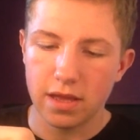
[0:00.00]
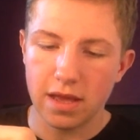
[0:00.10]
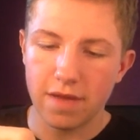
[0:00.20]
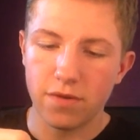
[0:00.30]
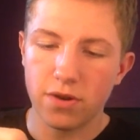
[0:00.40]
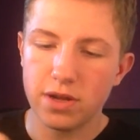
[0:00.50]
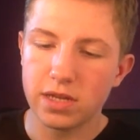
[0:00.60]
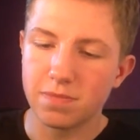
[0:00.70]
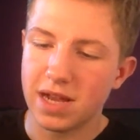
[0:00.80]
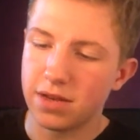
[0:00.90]
I've
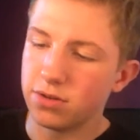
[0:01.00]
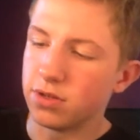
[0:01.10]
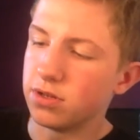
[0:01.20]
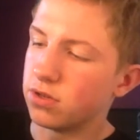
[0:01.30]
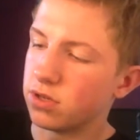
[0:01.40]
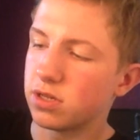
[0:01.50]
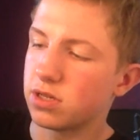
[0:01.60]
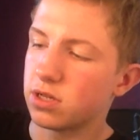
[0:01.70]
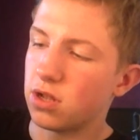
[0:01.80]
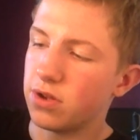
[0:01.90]
noticed mine doesn't just
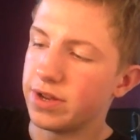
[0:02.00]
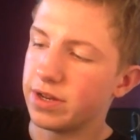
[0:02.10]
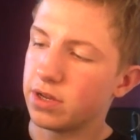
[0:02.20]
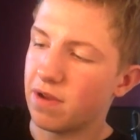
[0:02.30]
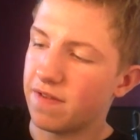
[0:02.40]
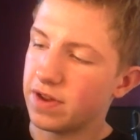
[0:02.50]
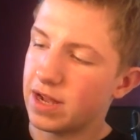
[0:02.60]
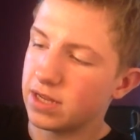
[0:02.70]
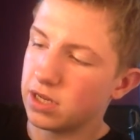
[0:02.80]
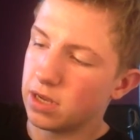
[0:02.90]
slot in, you have to
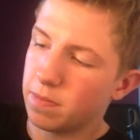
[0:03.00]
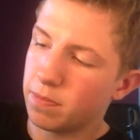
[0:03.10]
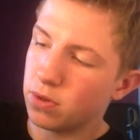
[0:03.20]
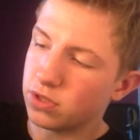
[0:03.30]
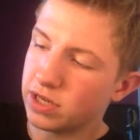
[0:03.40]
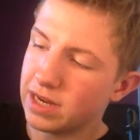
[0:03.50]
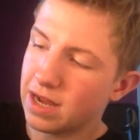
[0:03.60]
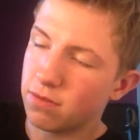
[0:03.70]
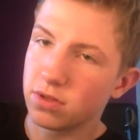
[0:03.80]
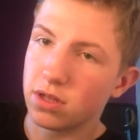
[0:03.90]
actually push it
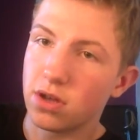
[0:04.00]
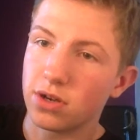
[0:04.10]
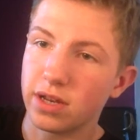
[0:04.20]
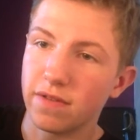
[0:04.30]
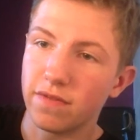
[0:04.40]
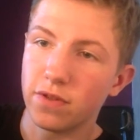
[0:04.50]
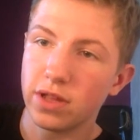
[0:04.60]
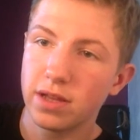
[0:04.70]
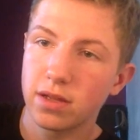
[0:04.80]
down to lock it in fully.